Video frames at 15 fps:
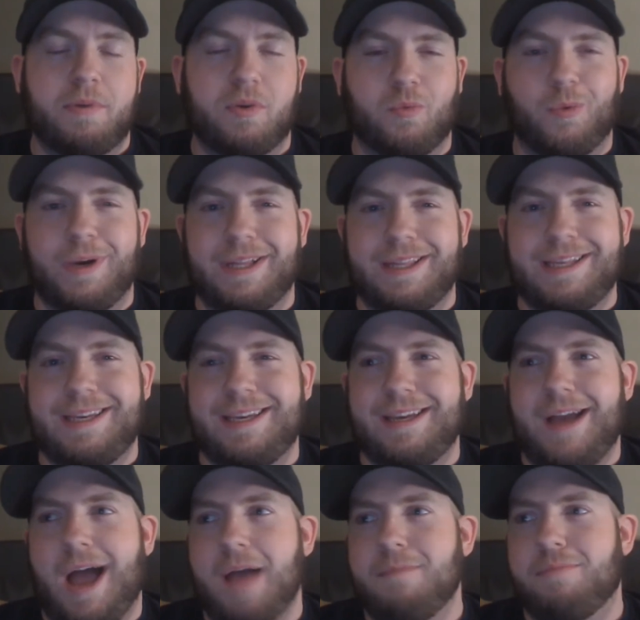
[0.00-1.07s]
but
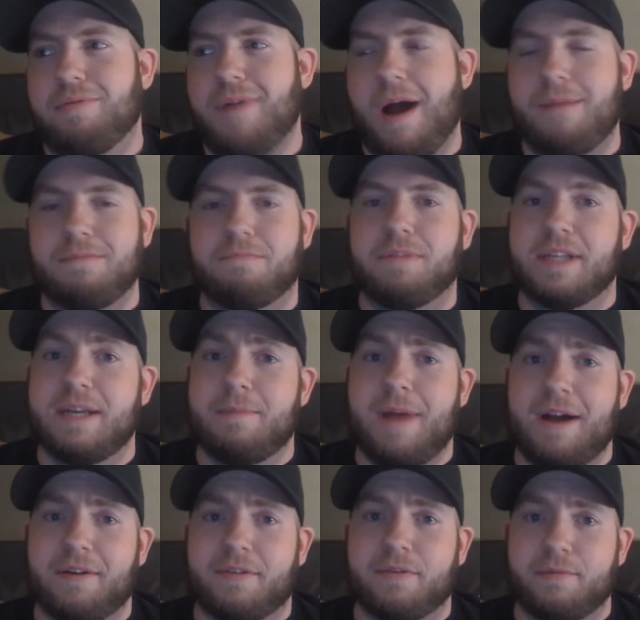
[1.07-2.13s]
really I'm probably
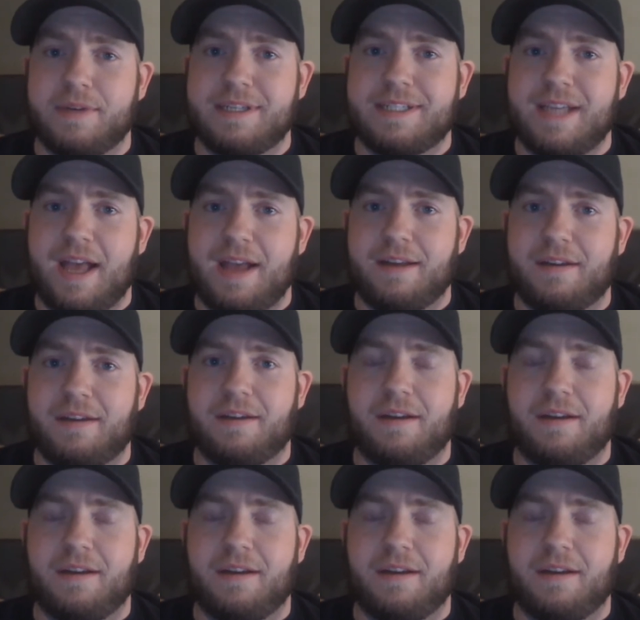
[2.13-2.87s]
about 310.